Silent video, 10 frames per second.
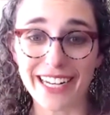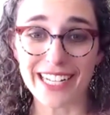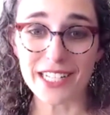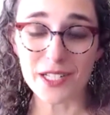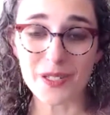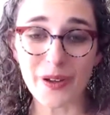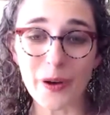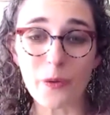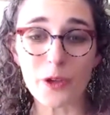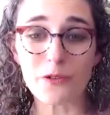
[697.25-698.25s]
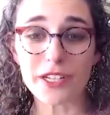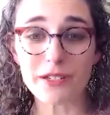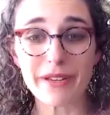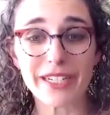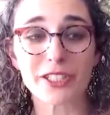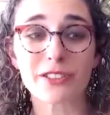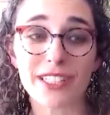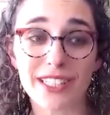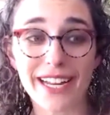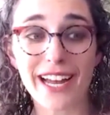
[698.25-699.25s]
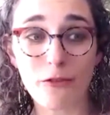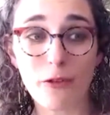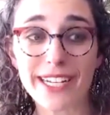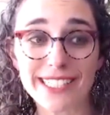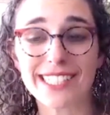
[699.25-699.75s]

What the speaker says: And so you need to make sure that they have ways